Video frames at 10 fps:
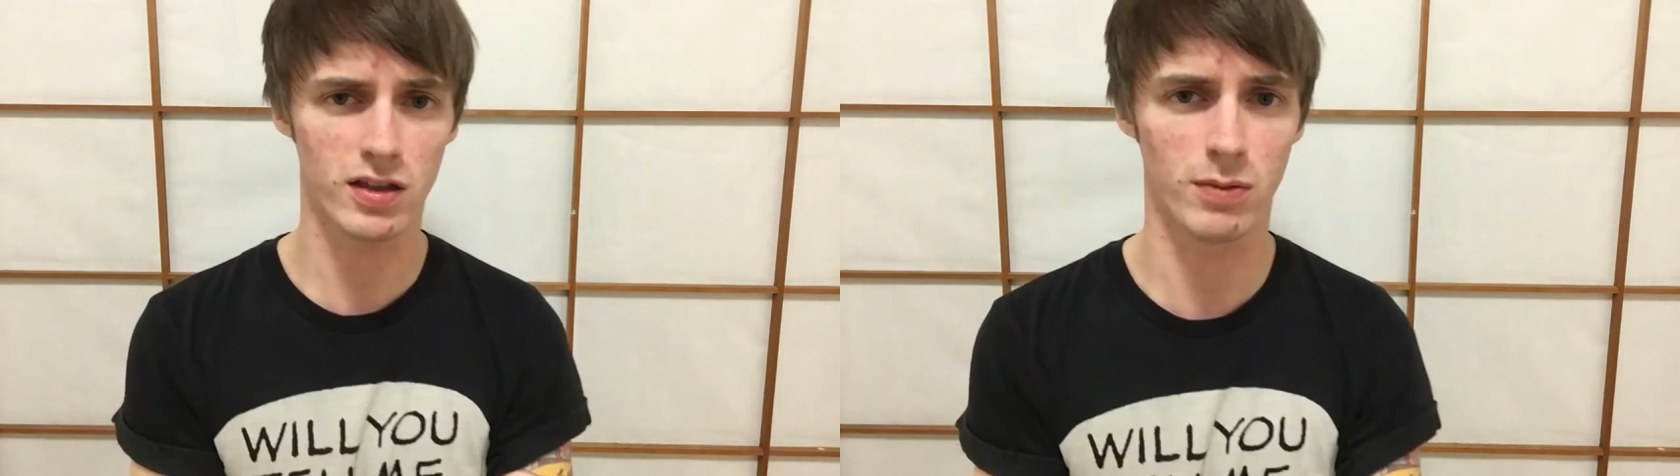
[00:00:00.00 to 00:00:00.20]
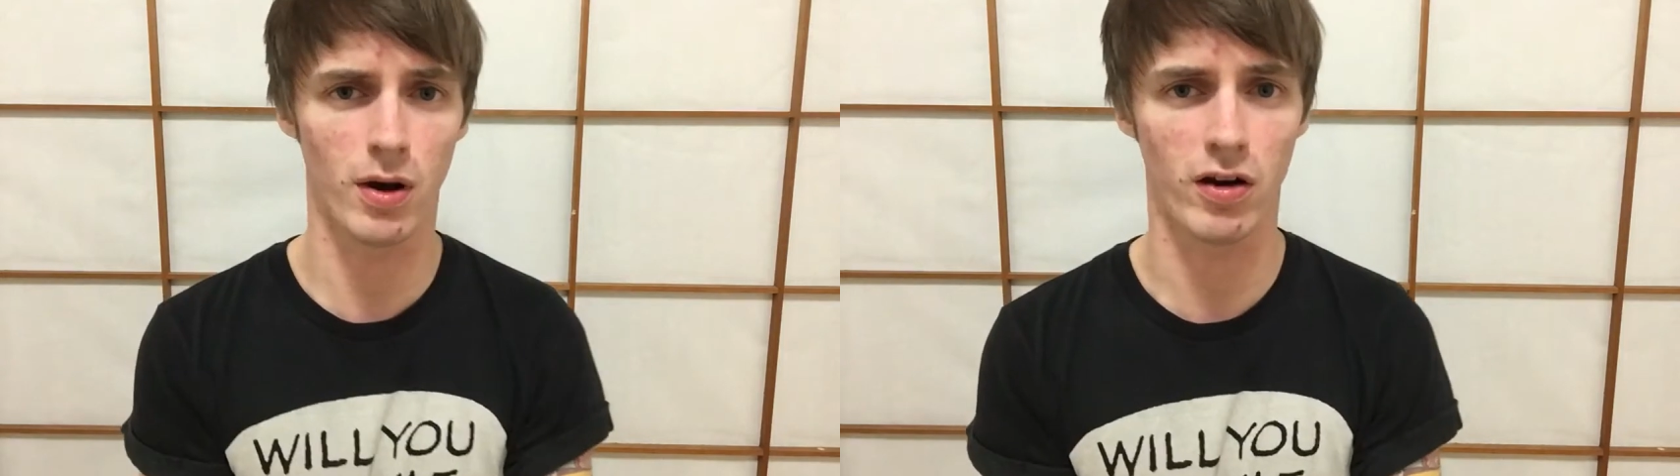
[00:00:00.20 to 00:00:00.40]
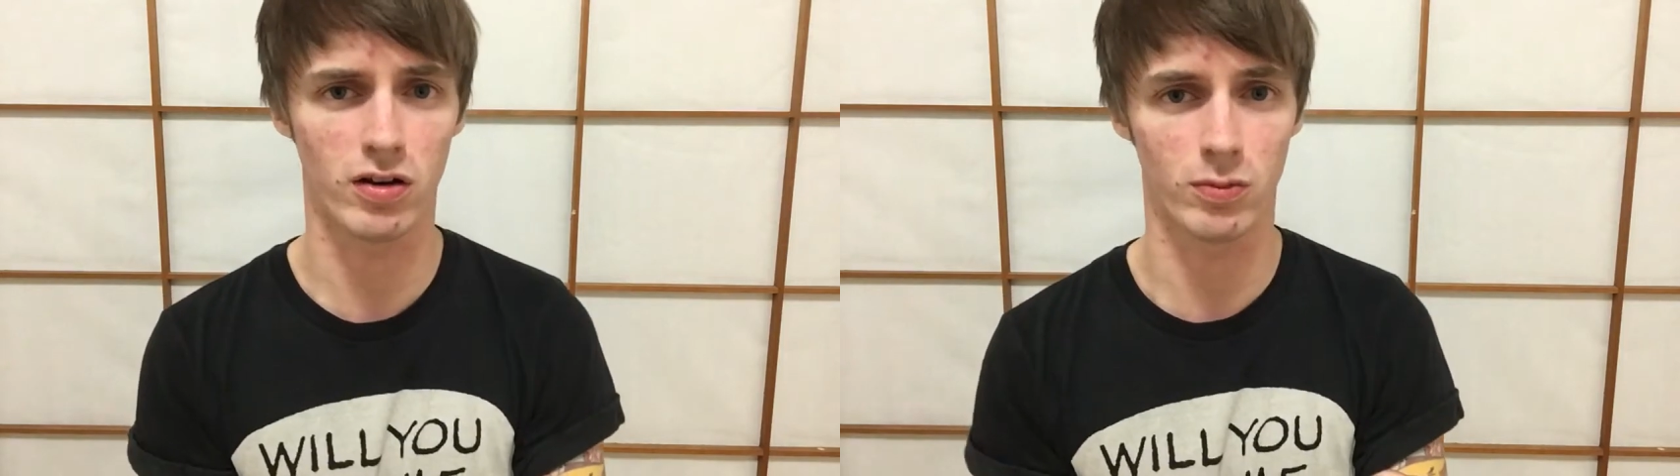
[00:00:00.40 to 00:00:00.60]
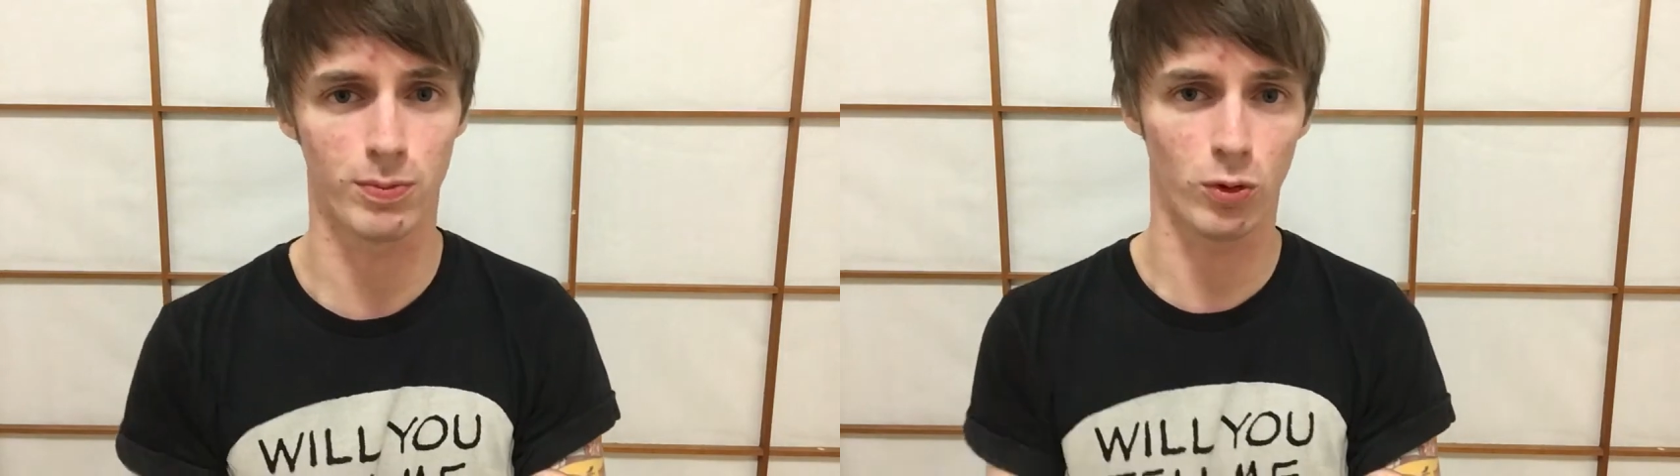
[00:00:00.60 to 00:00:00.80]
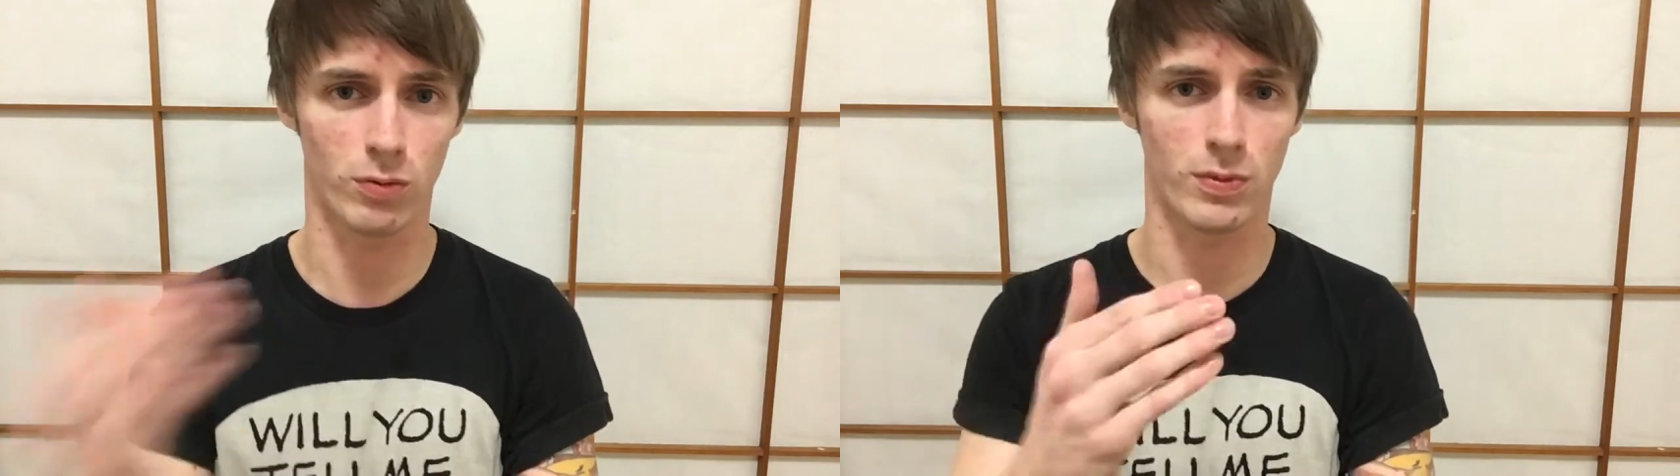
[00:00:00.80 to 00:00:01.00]
in America and
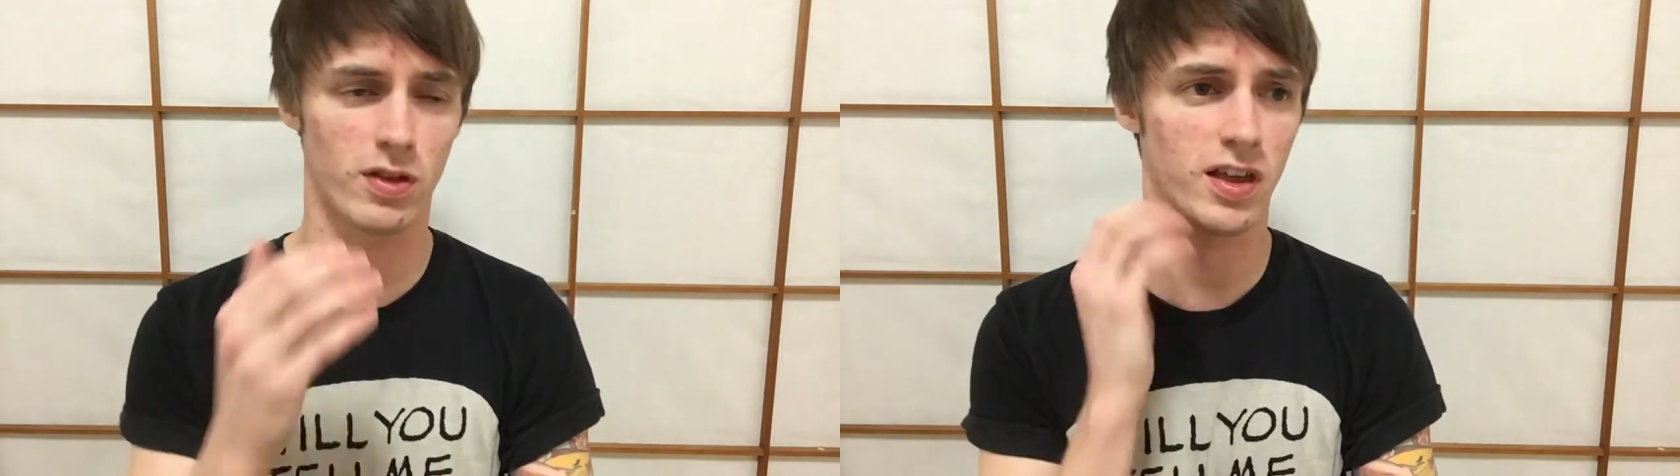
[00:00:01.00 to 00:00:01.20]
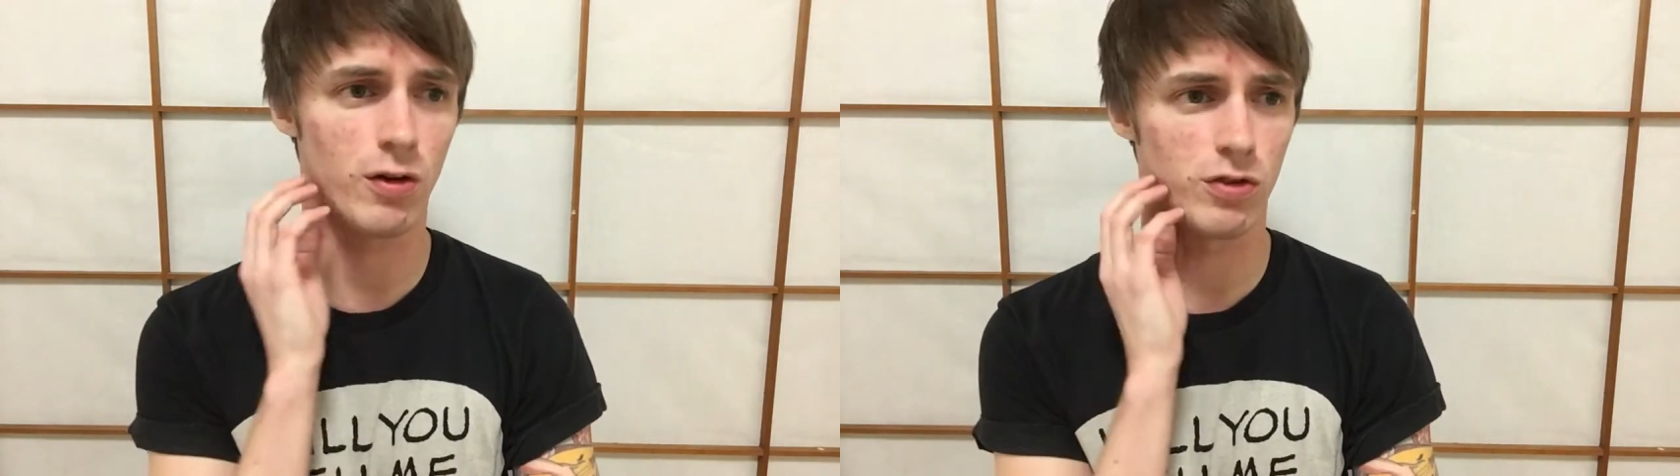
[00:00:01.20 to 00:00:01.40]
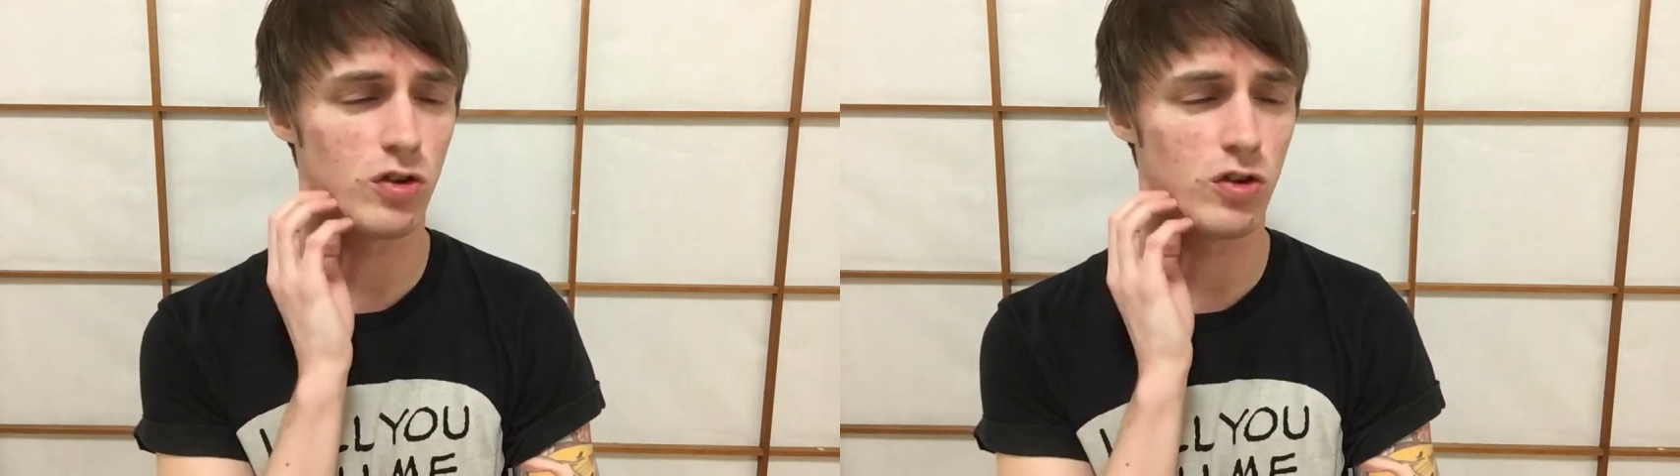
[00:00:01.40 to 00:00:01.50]
import them themselves.